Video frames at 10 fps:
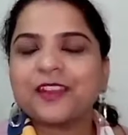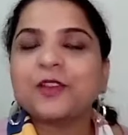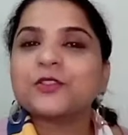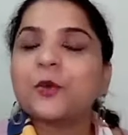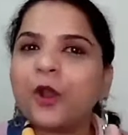
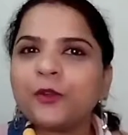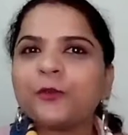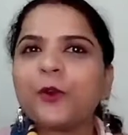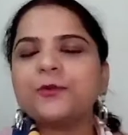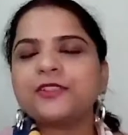So what
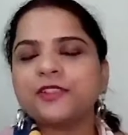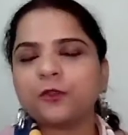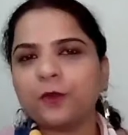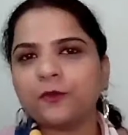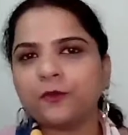forms the
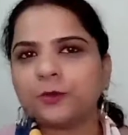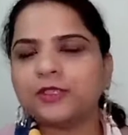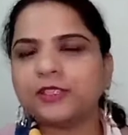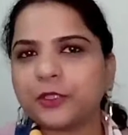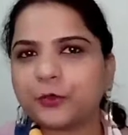
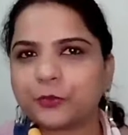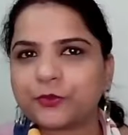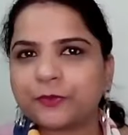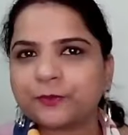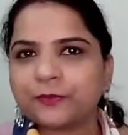non-verbal
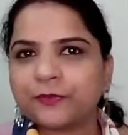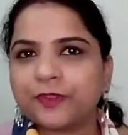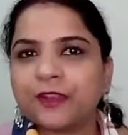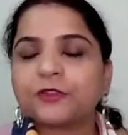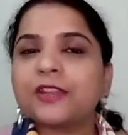cues?
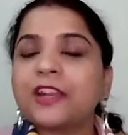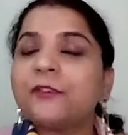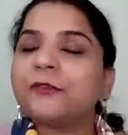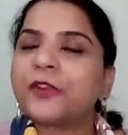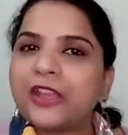So there are
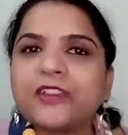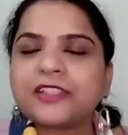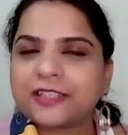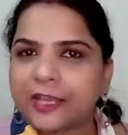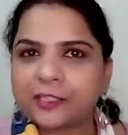various
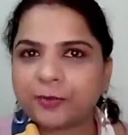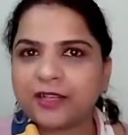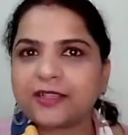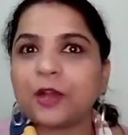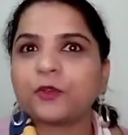aspects
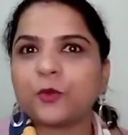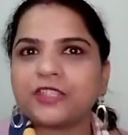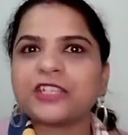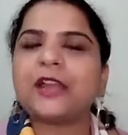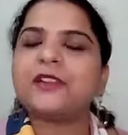out of
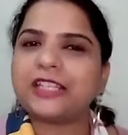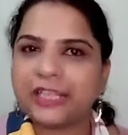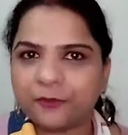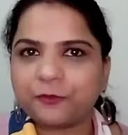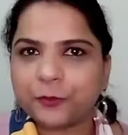which I will
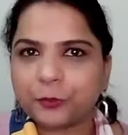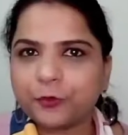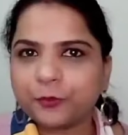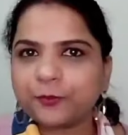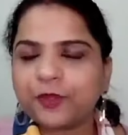name
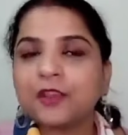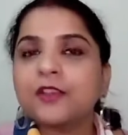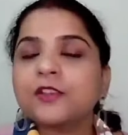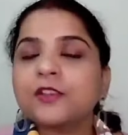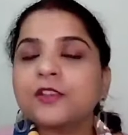few.
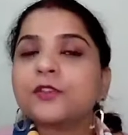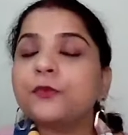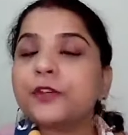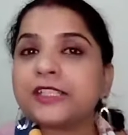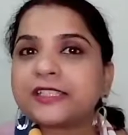So
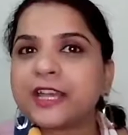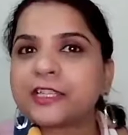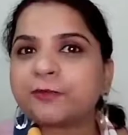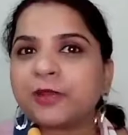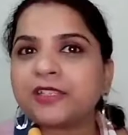first
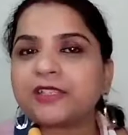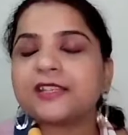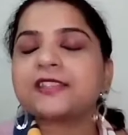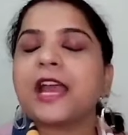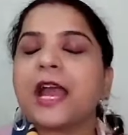aspect
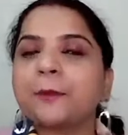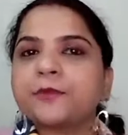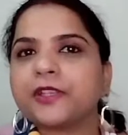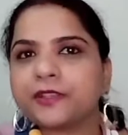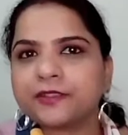is the
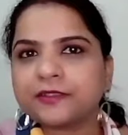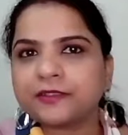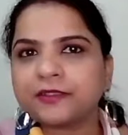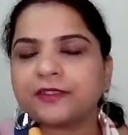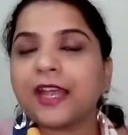haptics,
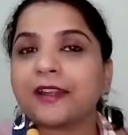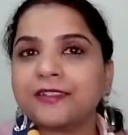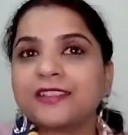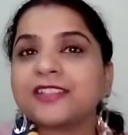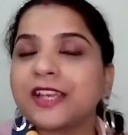that is
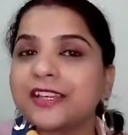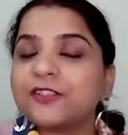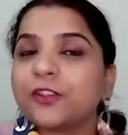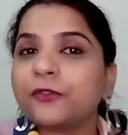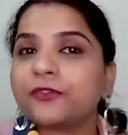the
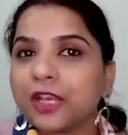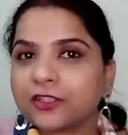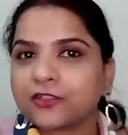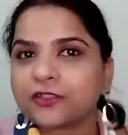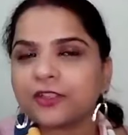science of
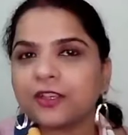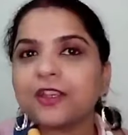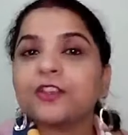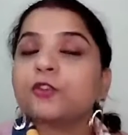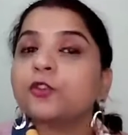touch.
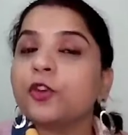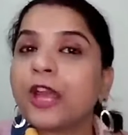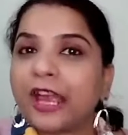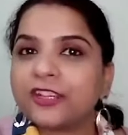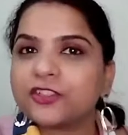So your
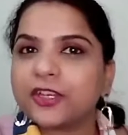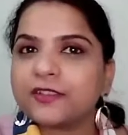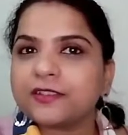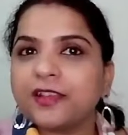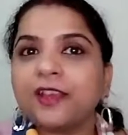
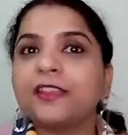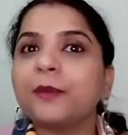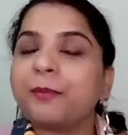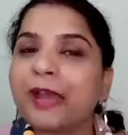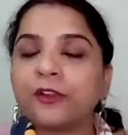handshakes, the
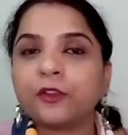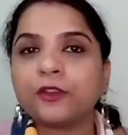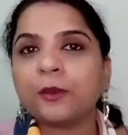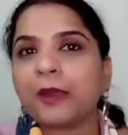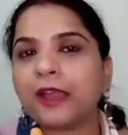pat
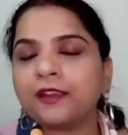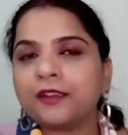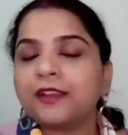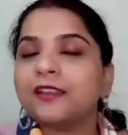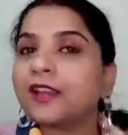on the
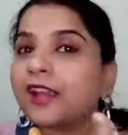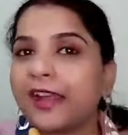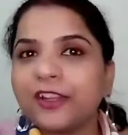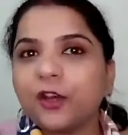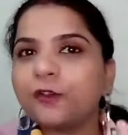back, the
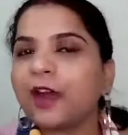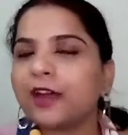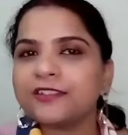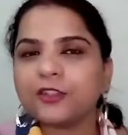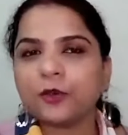kind of
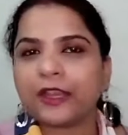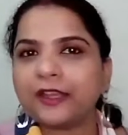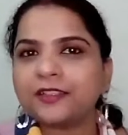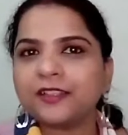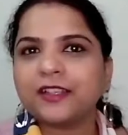hugs you
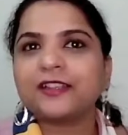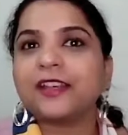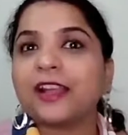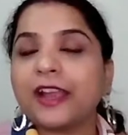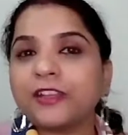get, the
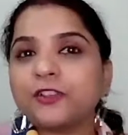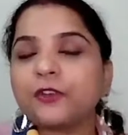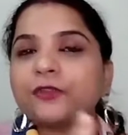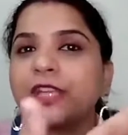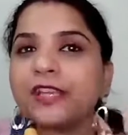kind
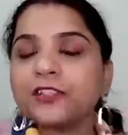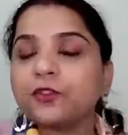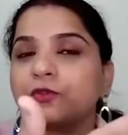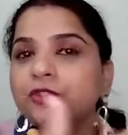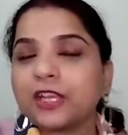of things
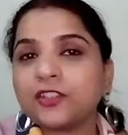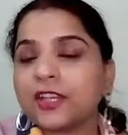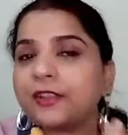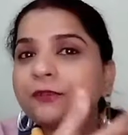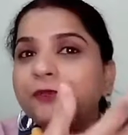you touch
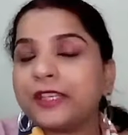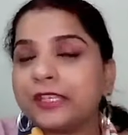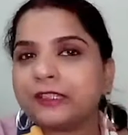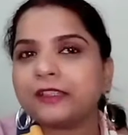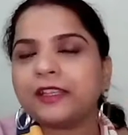and
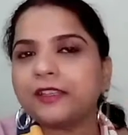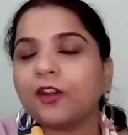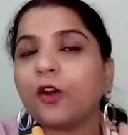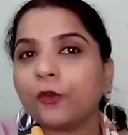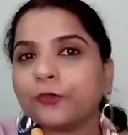feel in the
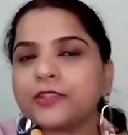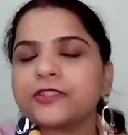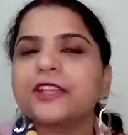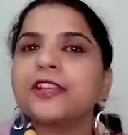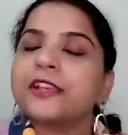office
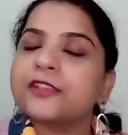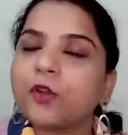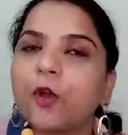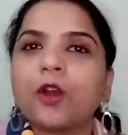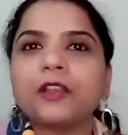is
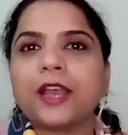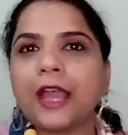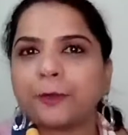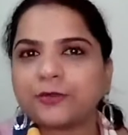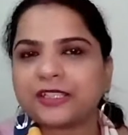all the
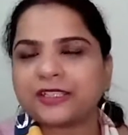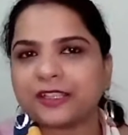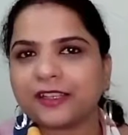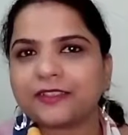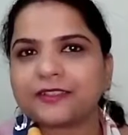haptic
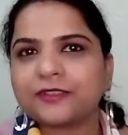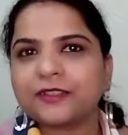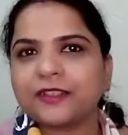science.